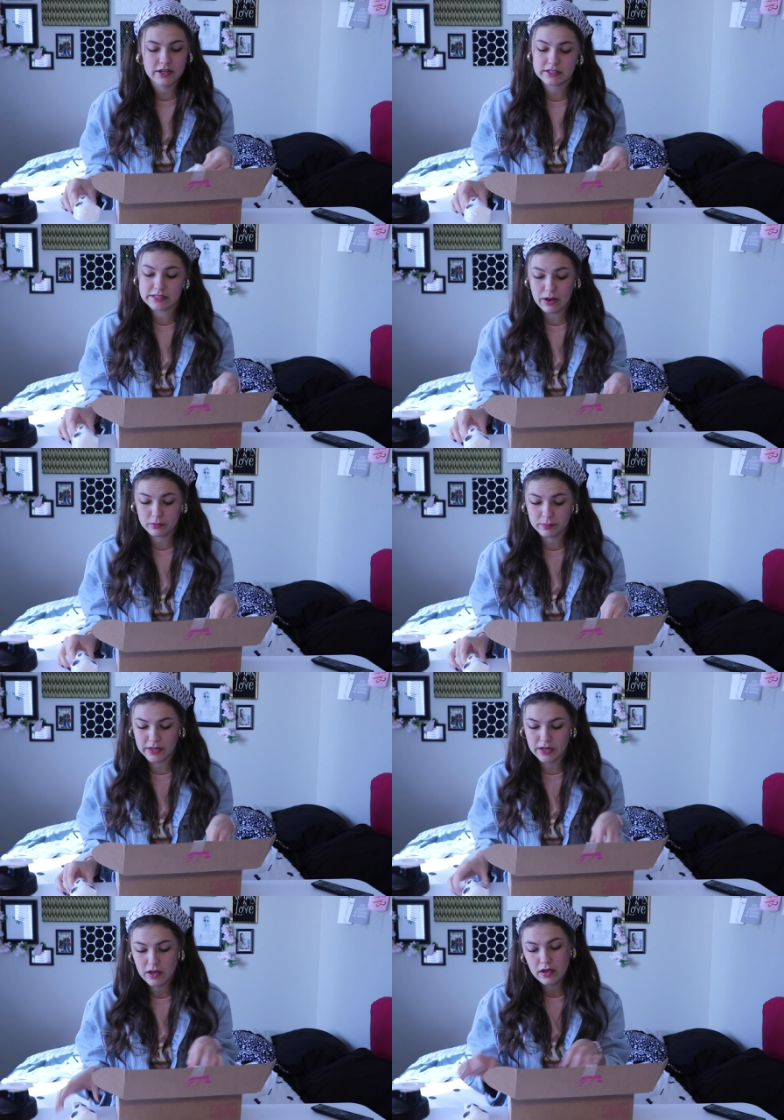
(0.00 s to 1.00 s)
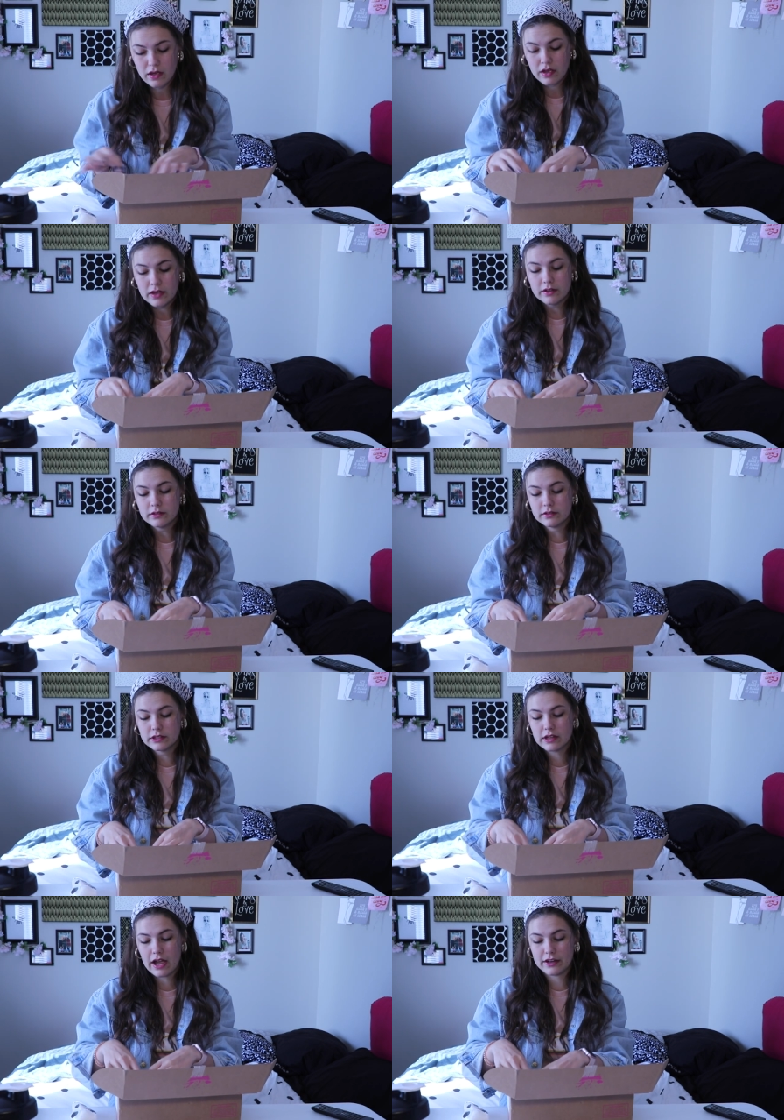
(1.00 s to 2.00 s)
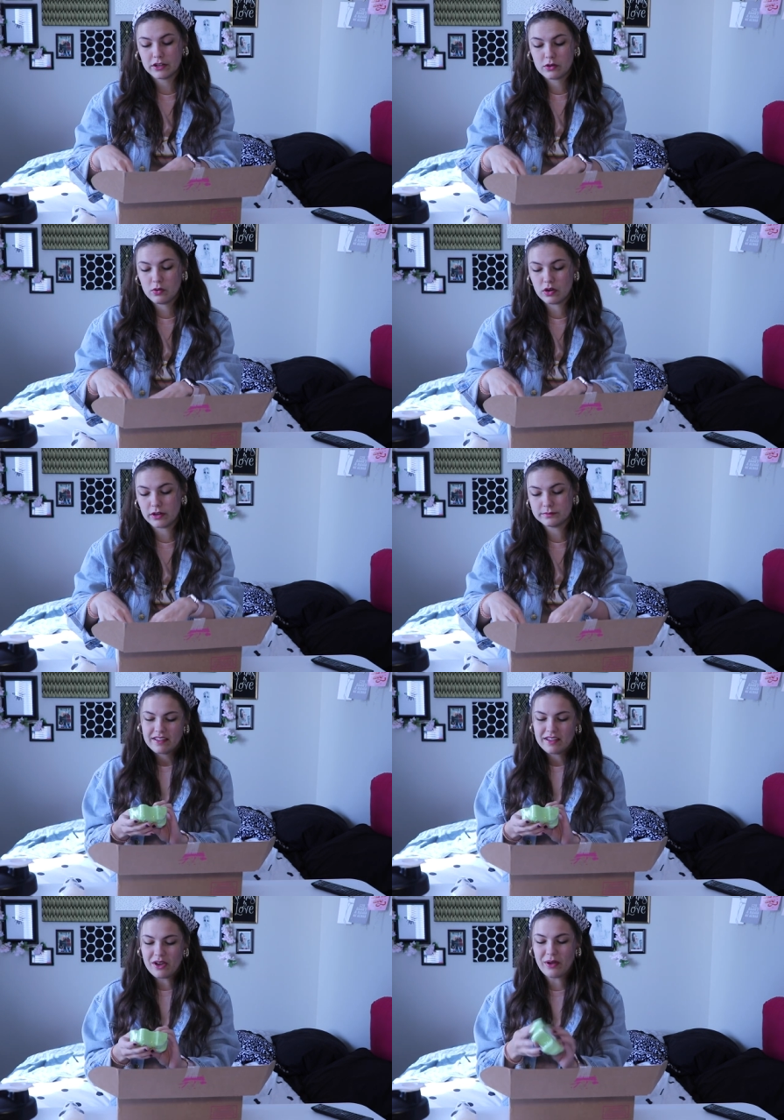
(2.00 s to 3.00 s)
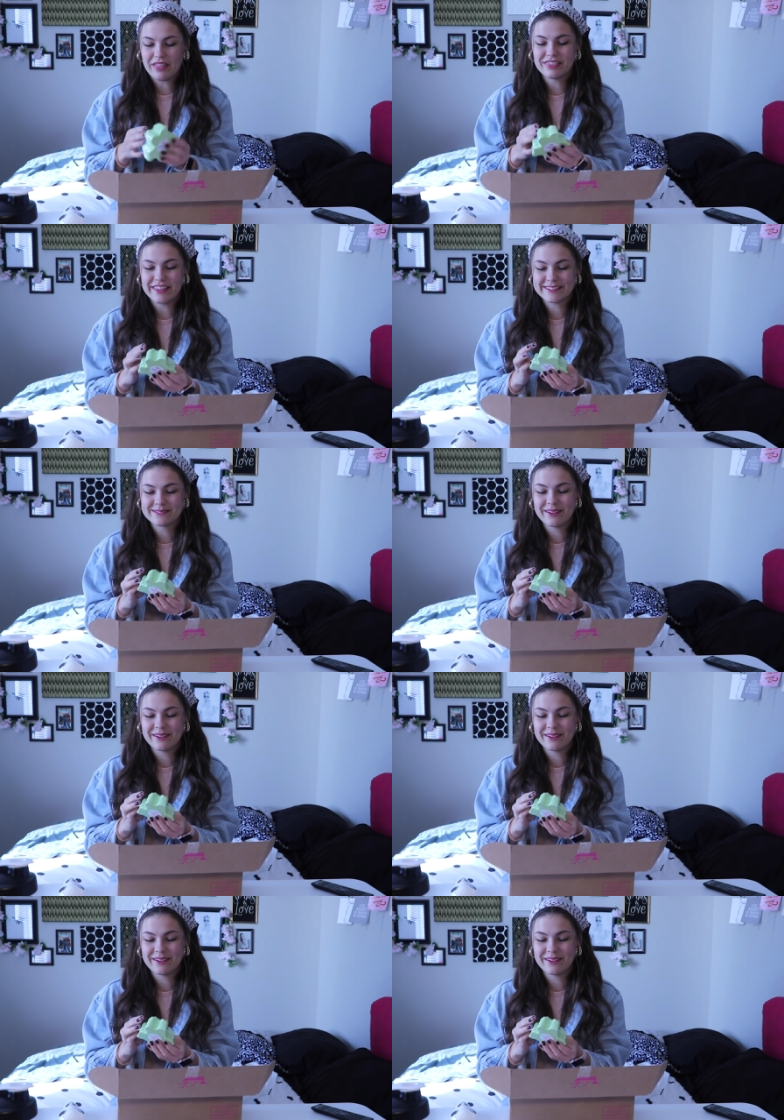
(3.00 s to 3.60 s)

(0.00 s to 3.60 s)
Because that would be kind of cool. Okay, this